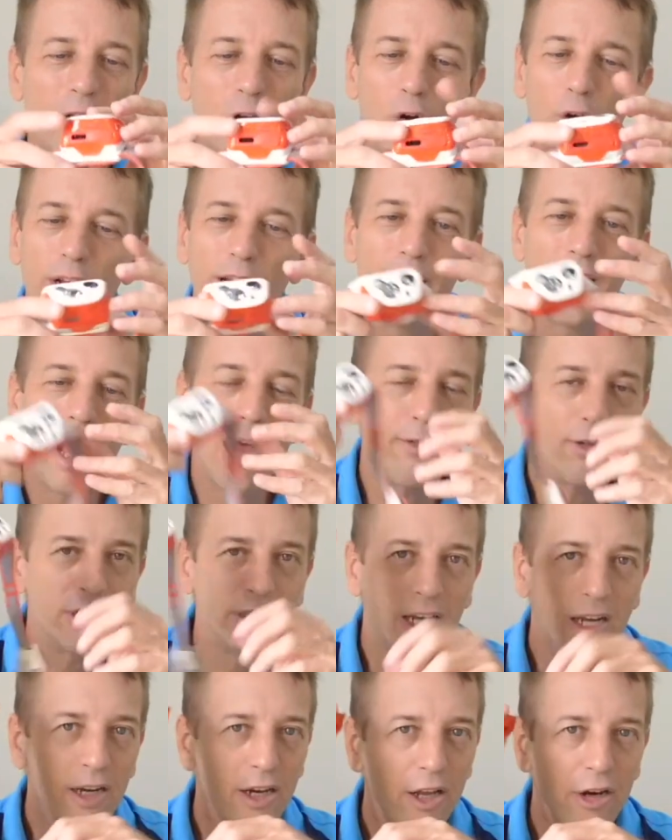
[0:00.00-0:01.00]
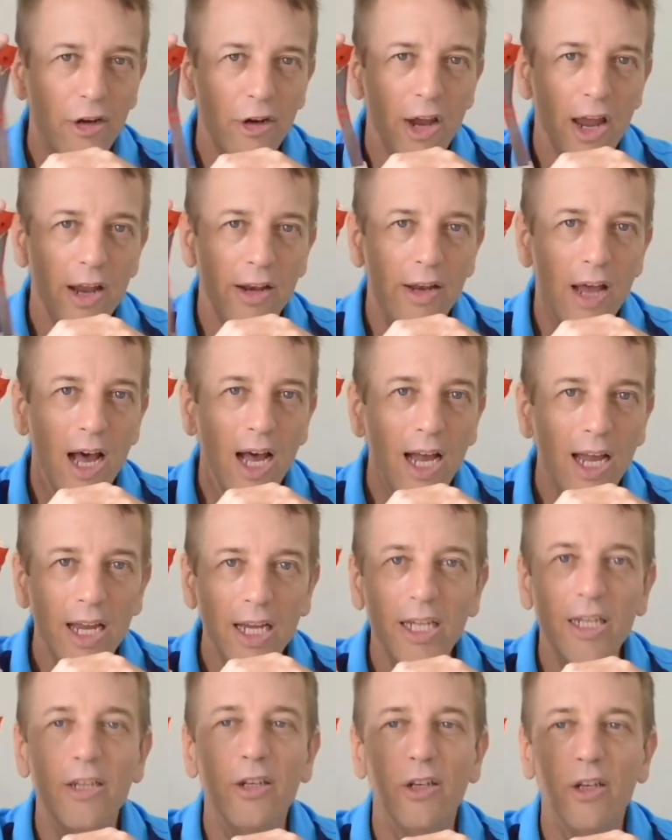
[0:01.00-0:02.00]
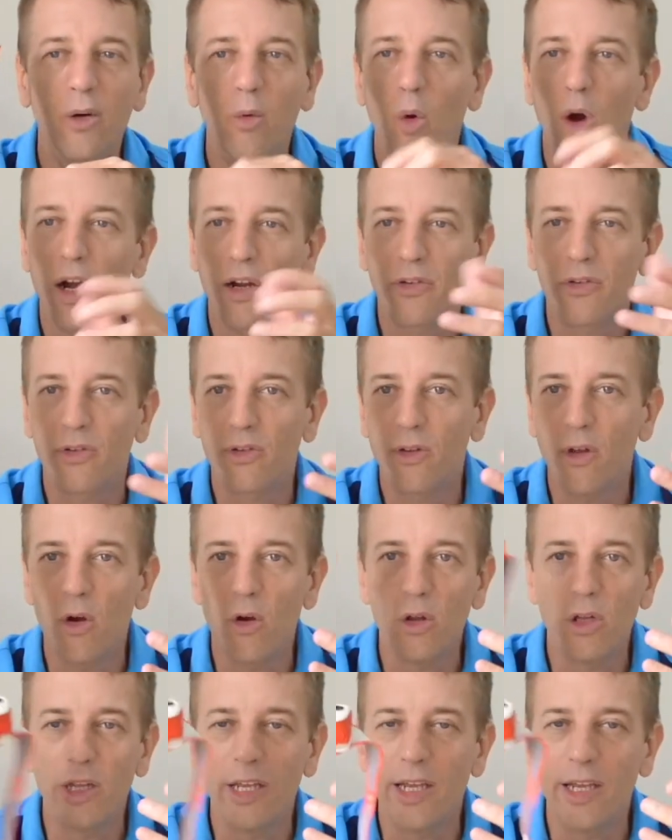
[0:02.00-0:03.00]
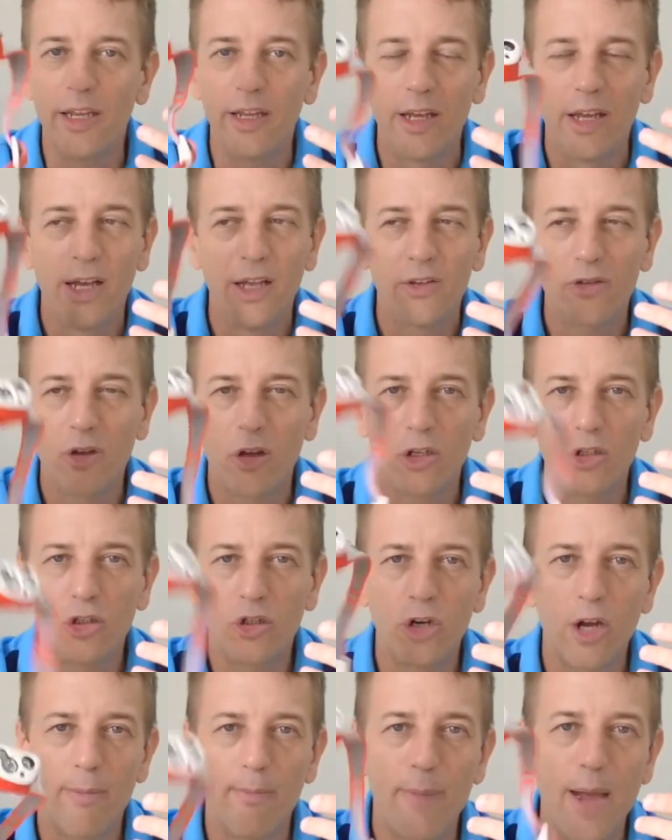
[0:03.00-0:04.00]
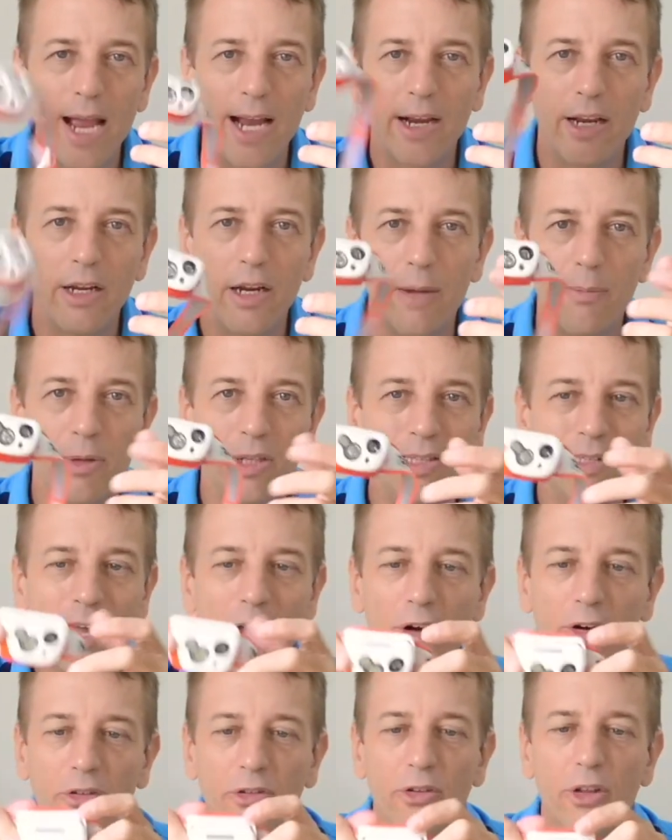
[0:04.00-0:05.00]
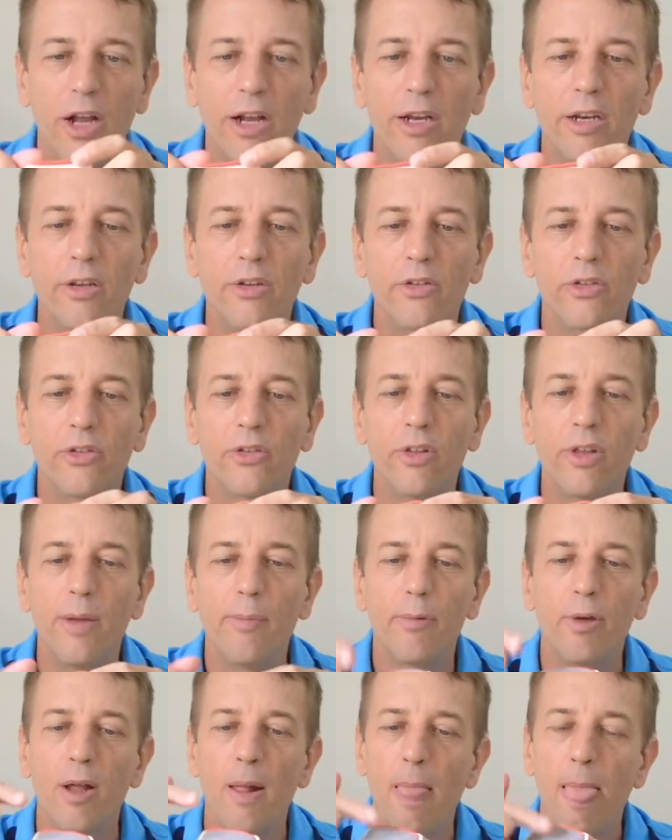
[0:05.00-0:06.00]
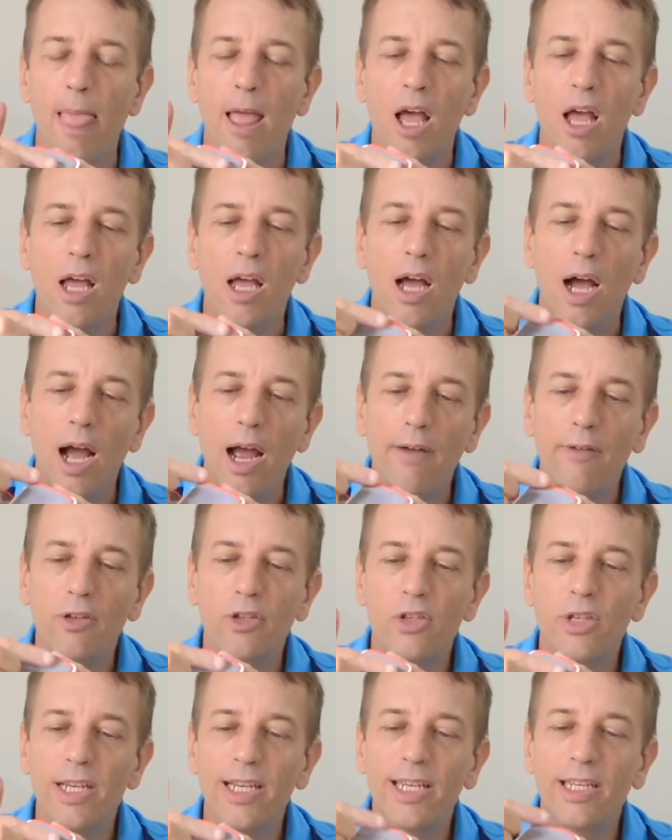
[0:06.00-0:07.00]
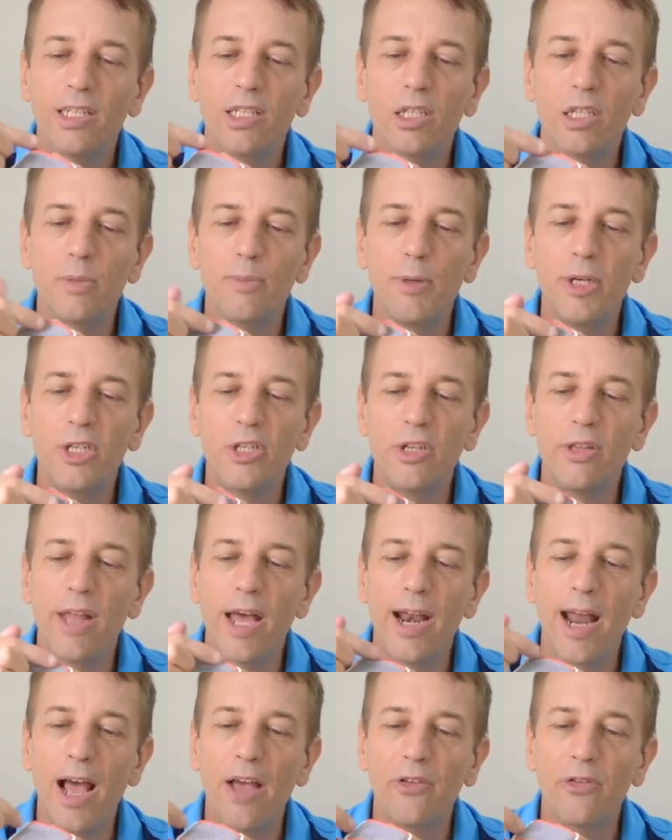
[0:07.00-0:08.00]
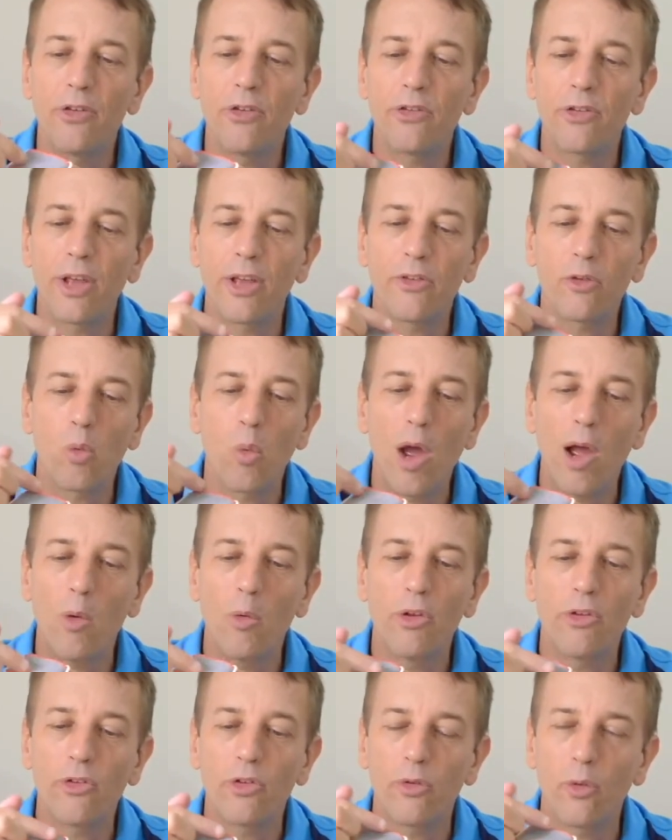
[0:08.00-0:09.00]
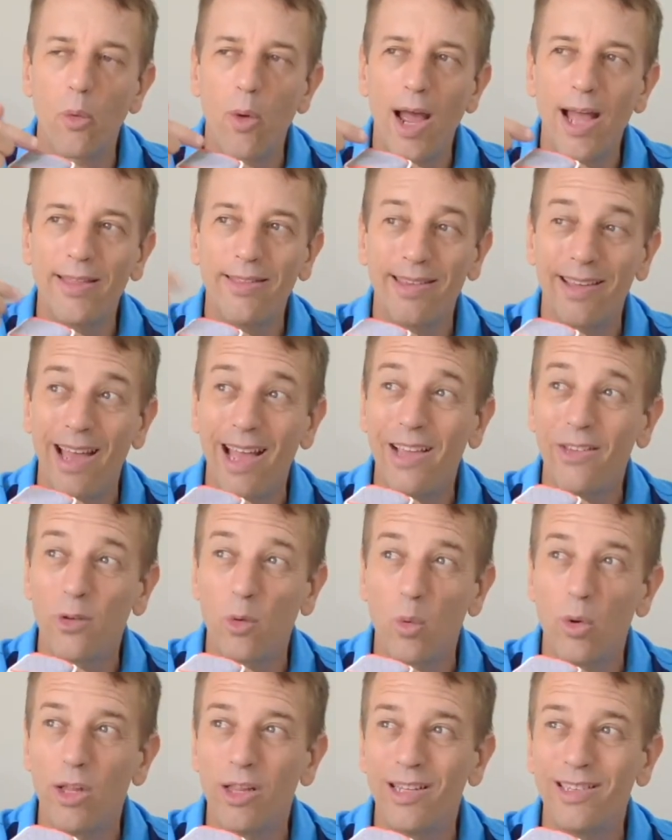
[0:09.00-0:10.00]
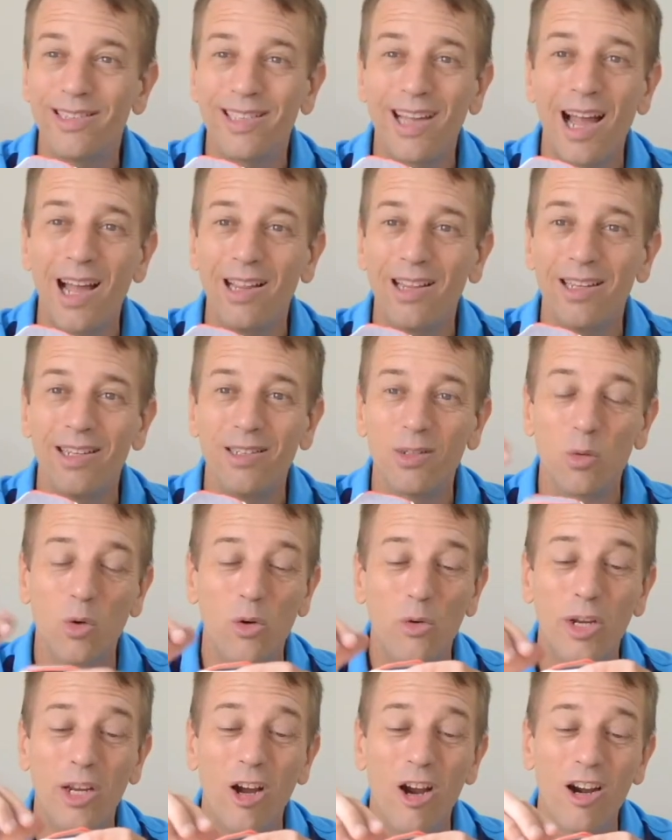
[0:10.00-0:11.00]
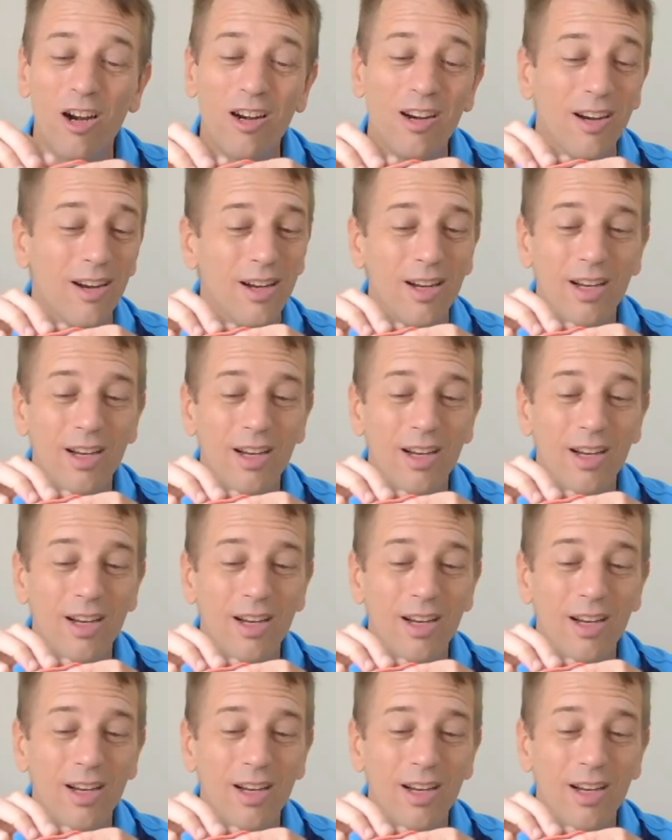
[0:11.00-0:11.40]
don't need to have it tight on your head to hike. You can walk slowly. As long as you're not banging it up and down, it's not going to slip. I have a sneaky suspicion that as this gets wet with sweat, as it will in Thailand where we are,